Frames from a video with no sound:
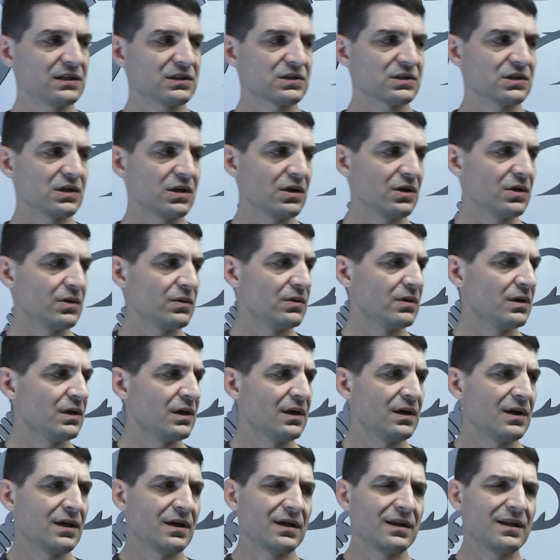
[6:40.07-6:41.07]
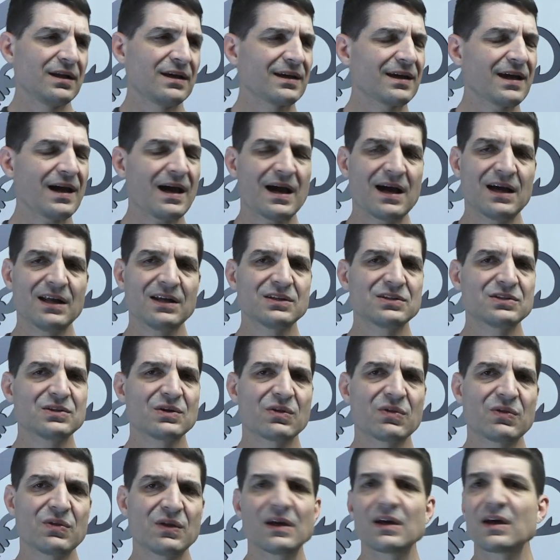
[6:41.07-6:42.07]
show, like, how did you
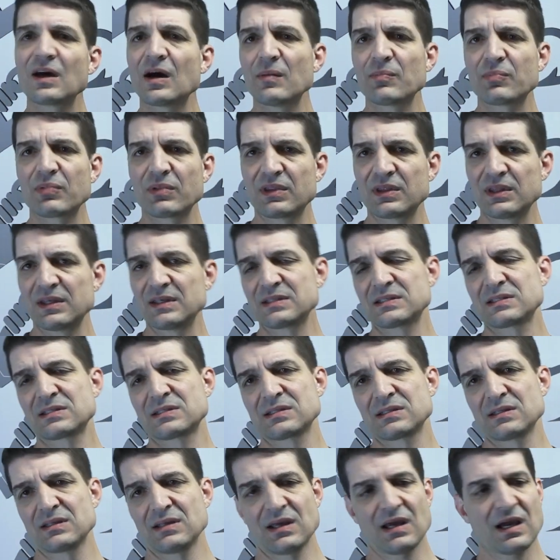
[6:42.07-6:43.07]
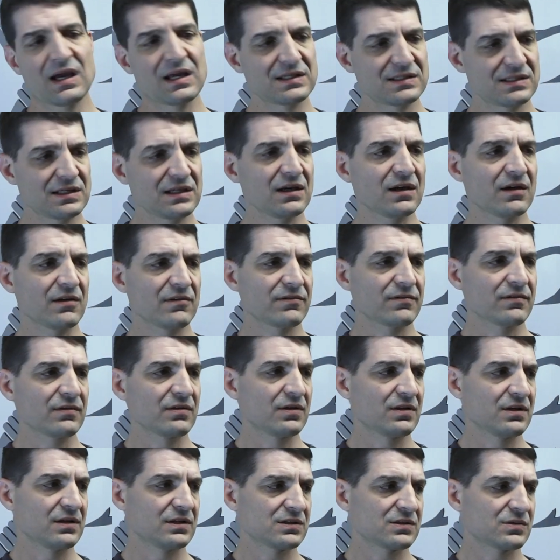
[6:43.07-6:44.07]
think up this idea for
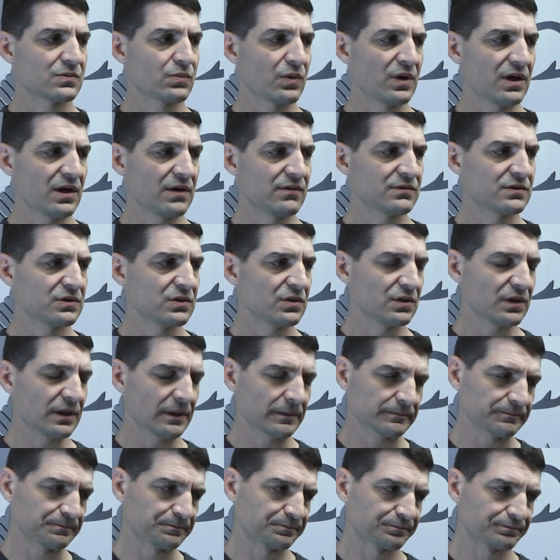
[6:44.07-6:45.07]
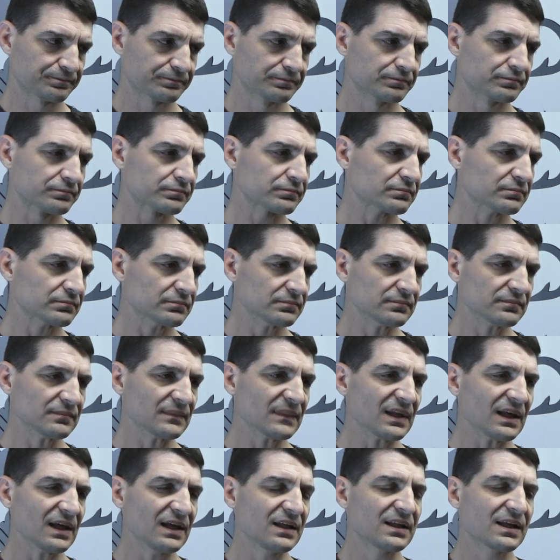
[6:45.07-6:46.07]
this way of tuning?
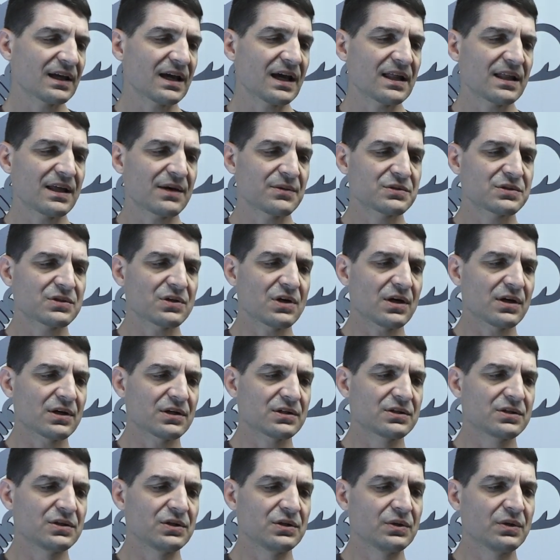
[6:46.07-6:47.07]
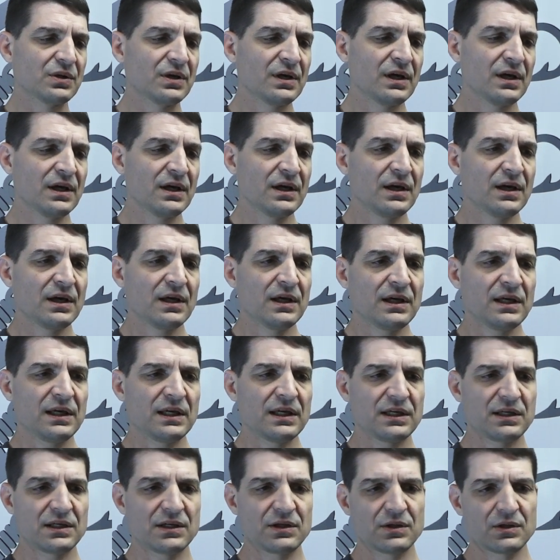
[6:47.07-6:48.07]
And the guy that I was talking to,
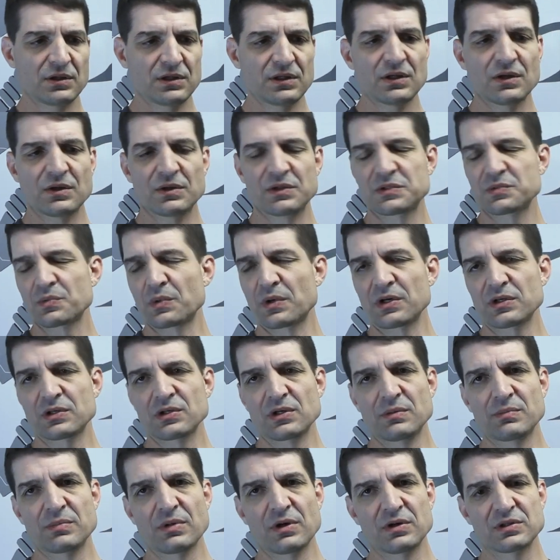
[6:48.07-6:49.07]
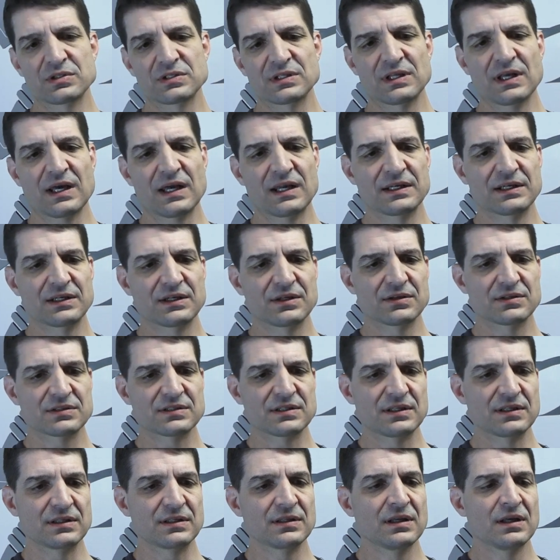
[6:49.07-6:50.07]
he, you know, he's worked on bows a lot of years,
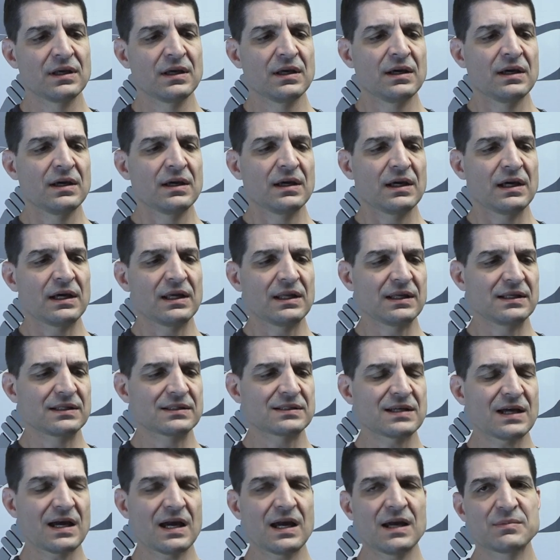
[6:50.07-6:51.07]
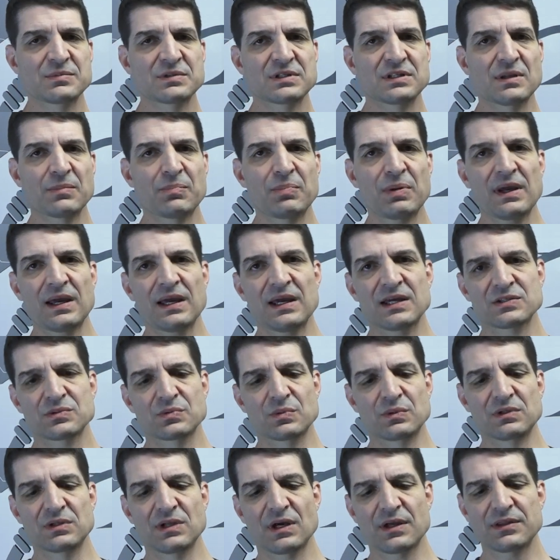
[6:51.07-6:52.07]
and and at times in the past
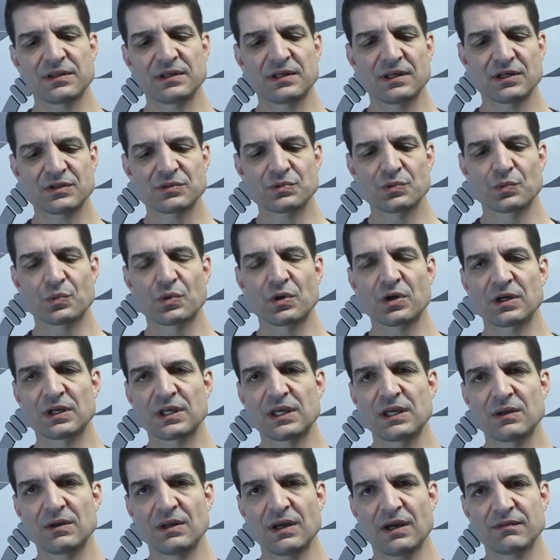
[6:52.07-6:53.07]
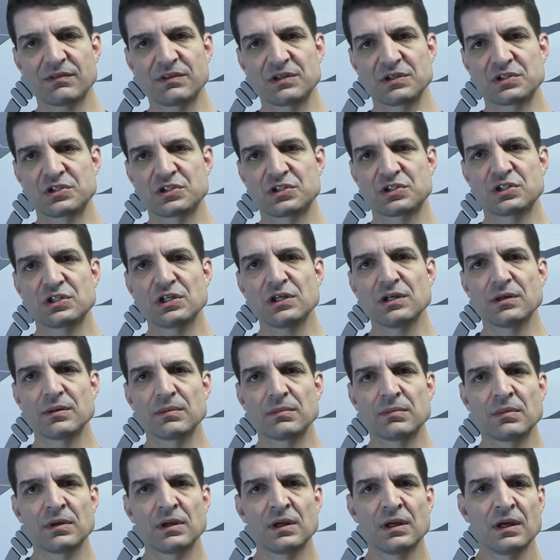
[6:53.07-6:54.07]
when nothing else would work, he'd have to
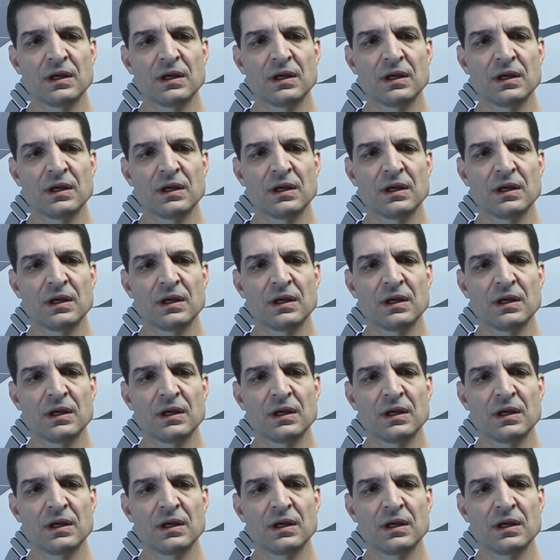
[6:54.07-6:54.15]
shim